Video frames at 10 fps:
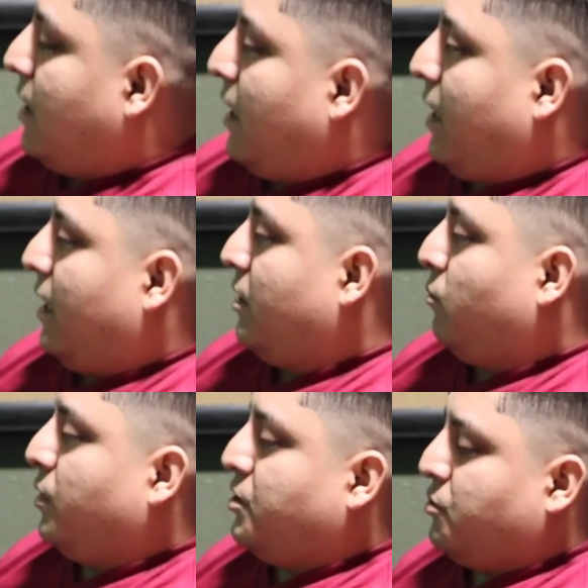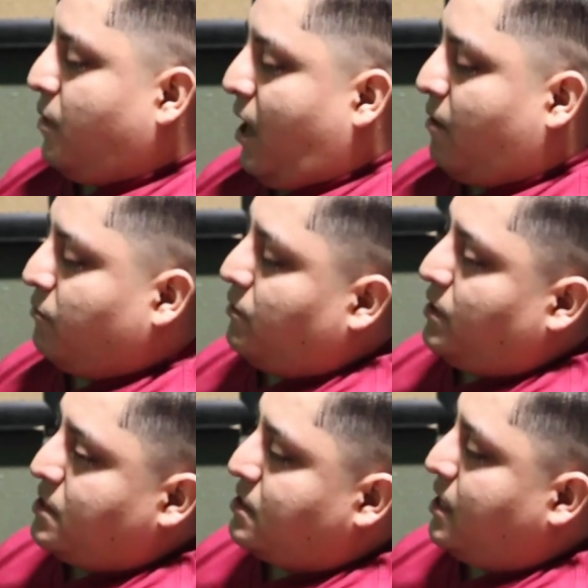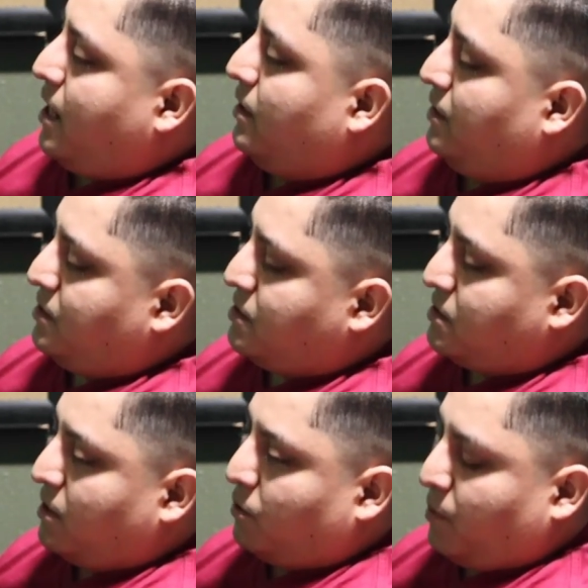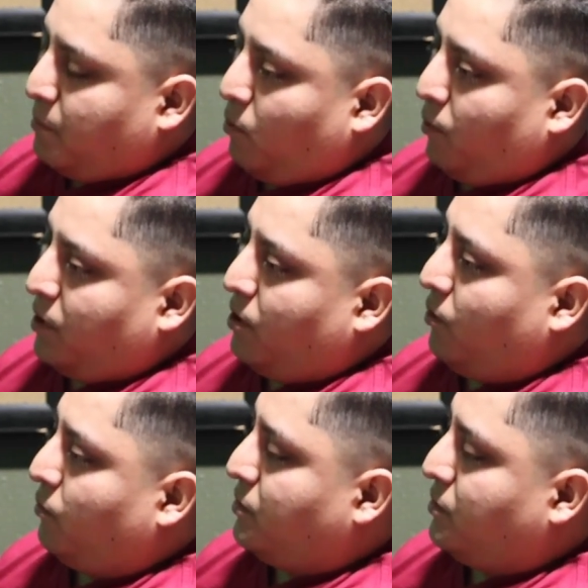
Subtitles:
And we do have this is the 3.0.